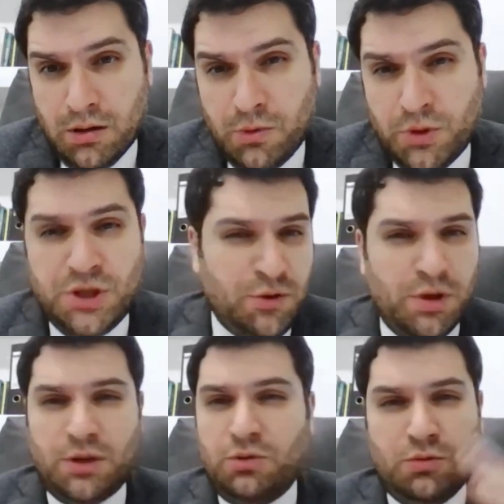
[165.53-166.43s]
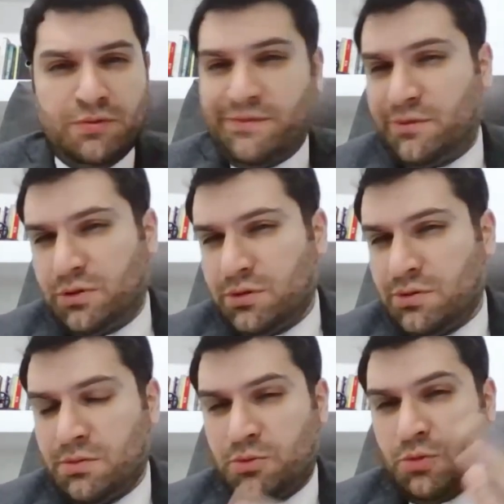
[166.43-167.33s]
which is going to
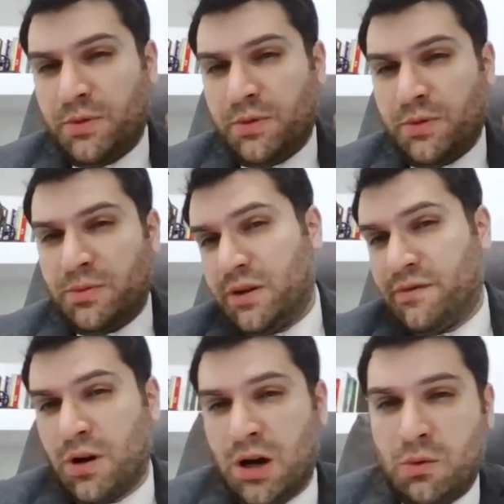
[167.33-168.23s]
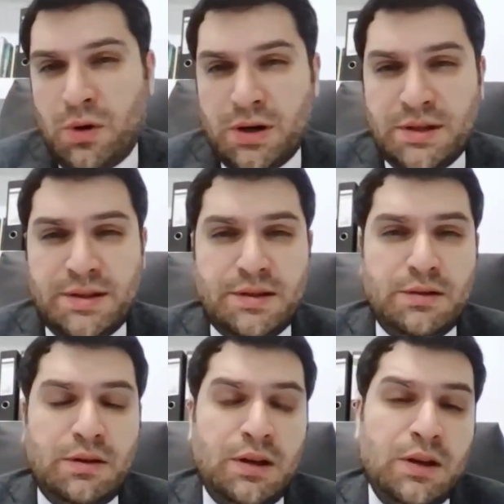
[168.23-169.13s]
be 24
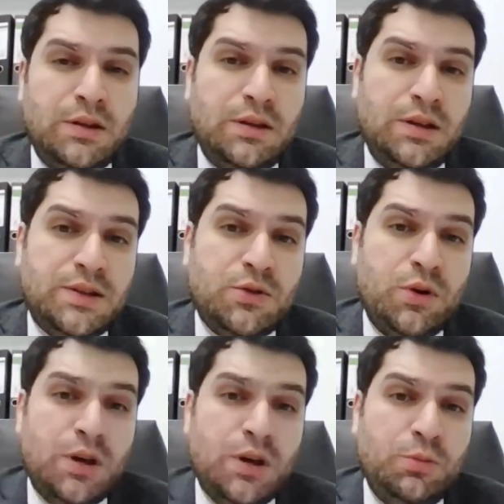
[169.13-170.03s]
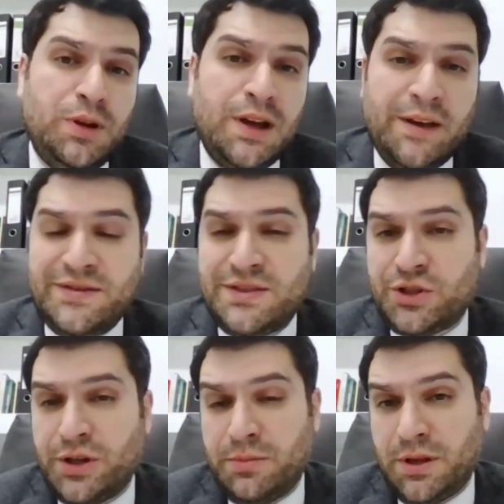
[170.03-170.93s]
hours, and it's going to be live
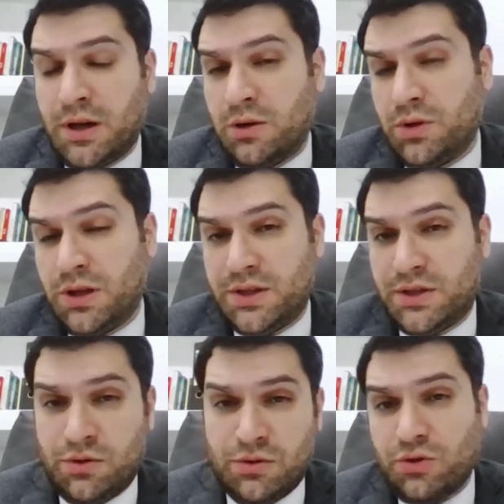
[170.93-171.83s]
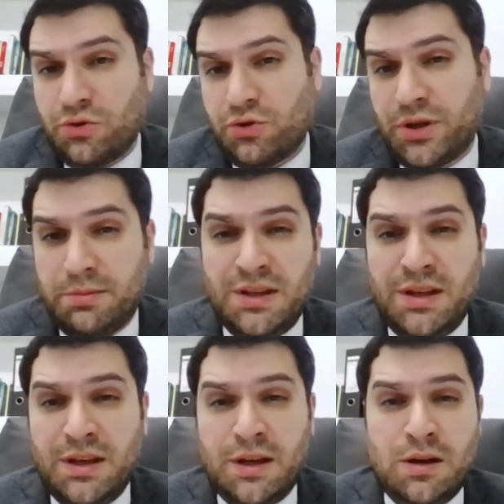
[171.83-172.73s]
streamed nowadays on social
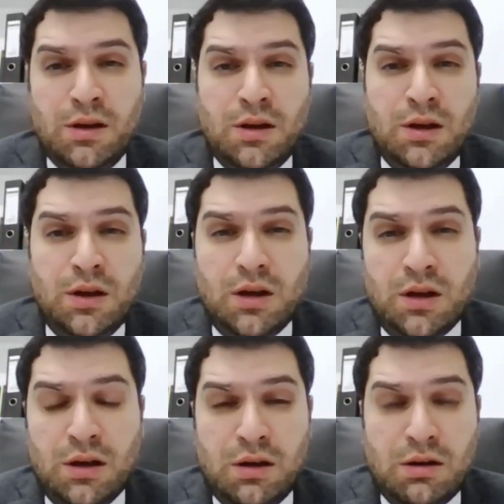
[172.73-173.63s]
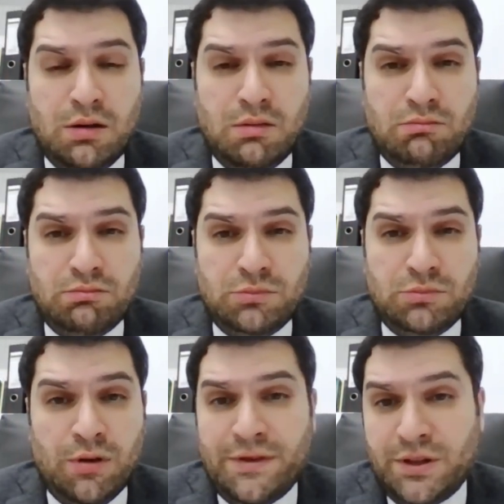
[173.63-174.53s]
media all
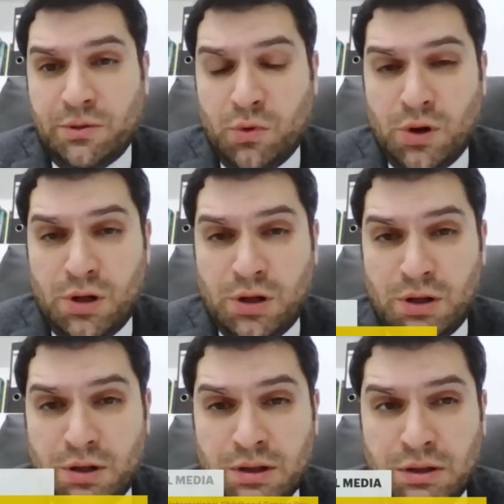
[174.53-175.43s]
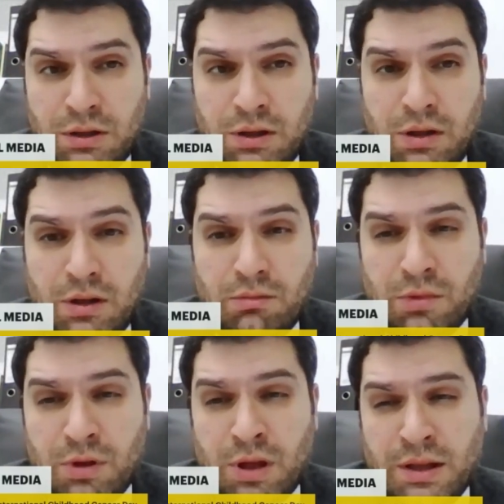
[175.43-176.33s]
over the world.
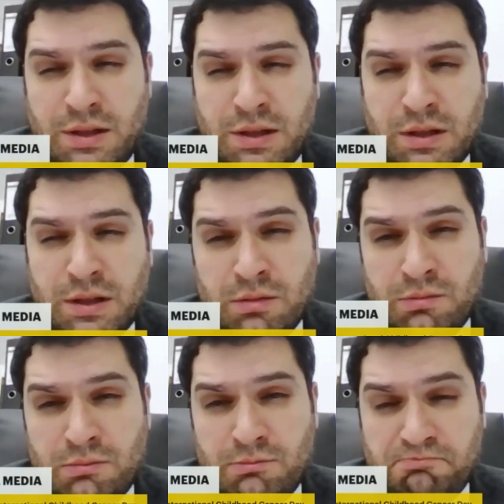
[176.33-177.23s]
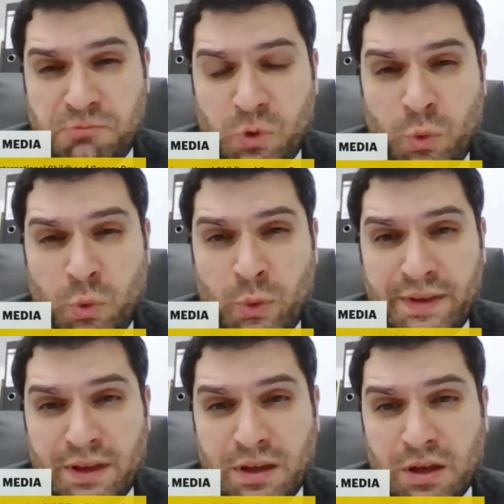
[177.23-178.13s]
And we were
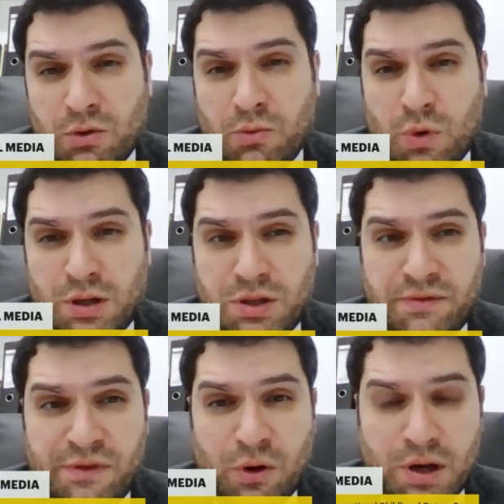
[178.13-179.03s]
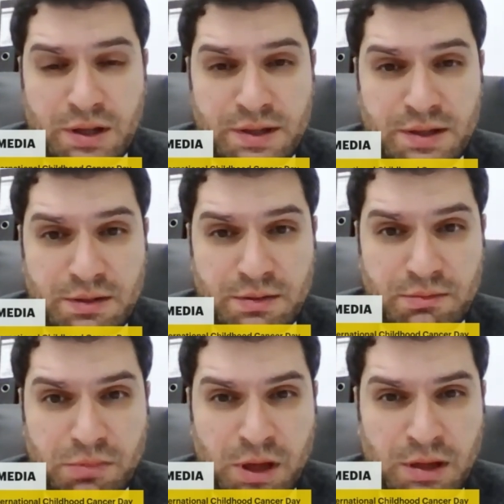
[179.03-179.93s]
thinking on what to focus.
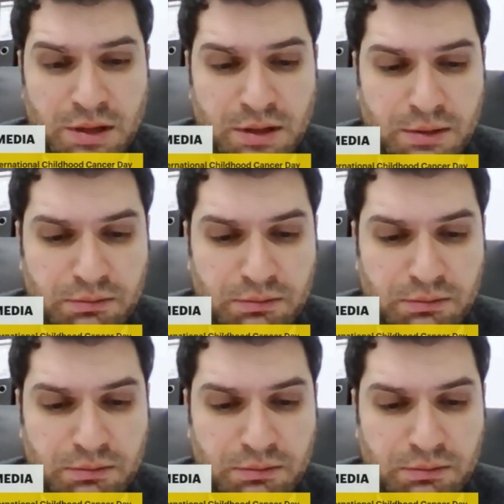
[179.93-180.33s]
And